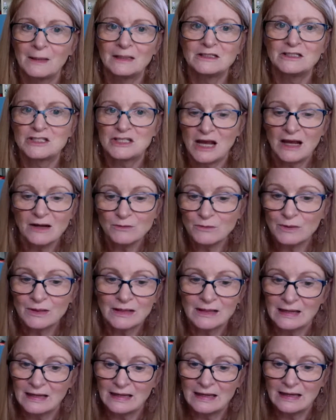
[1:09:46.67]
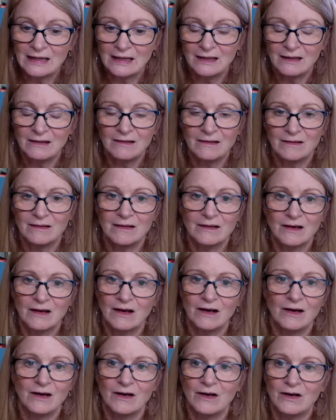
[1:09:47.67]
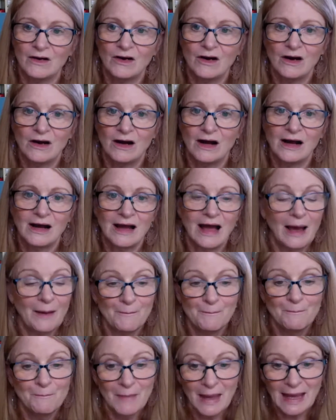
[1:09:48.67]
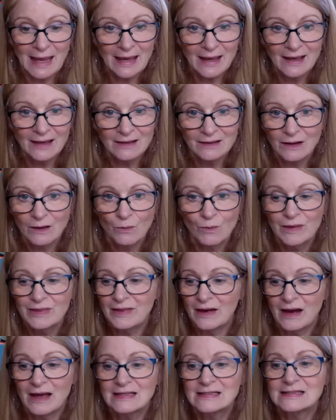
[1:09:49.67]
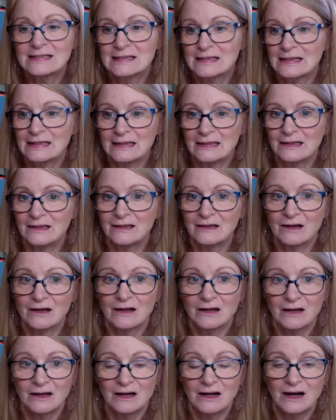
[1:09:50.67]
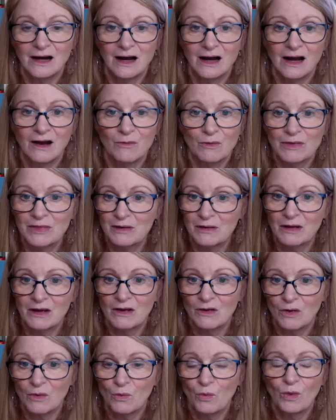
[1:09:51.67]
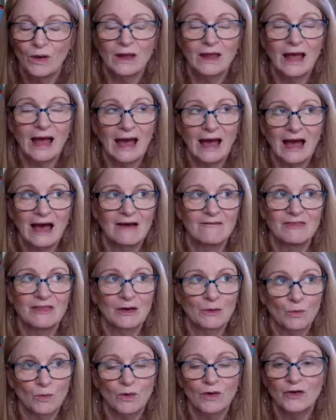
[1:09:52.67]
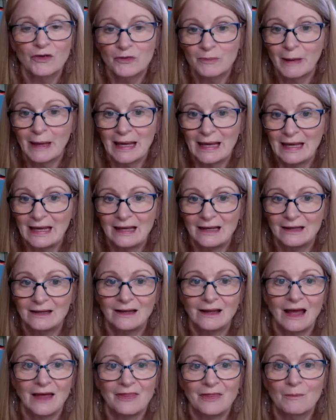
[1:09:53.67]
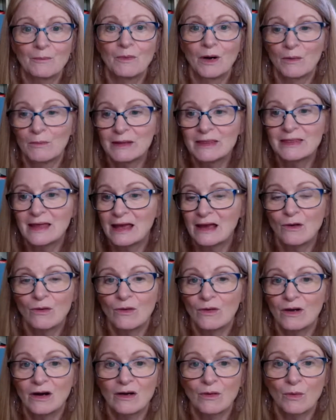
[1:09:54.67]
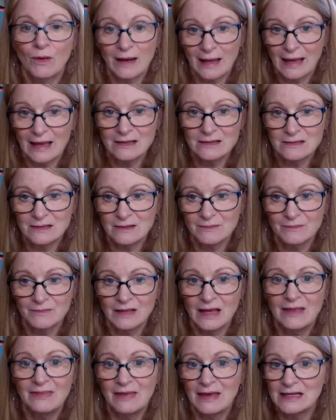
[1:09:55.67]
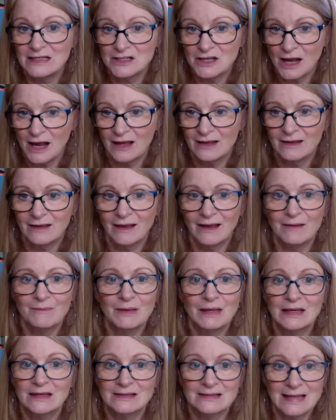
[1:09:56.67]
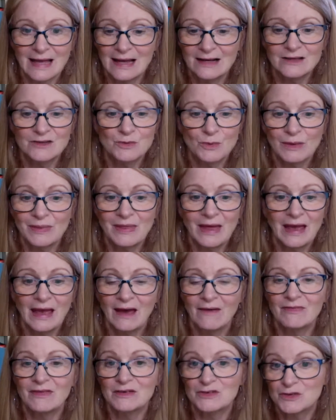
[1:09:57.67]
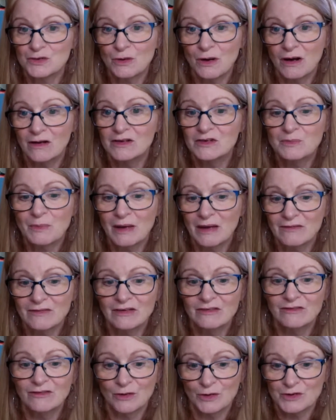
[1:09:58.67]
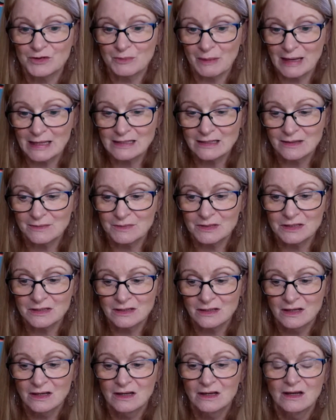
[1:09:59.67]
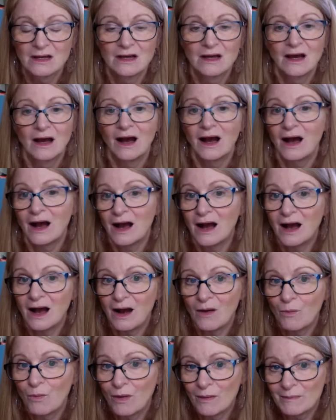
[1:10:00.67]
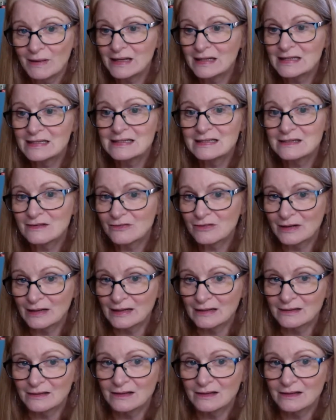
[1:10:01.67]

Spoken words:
Generally, a man with IC with a will have their worst pain at the moment they orgasm and they ejaculate, because that is when they have their strongest pelvic floor spasms. A woman is different.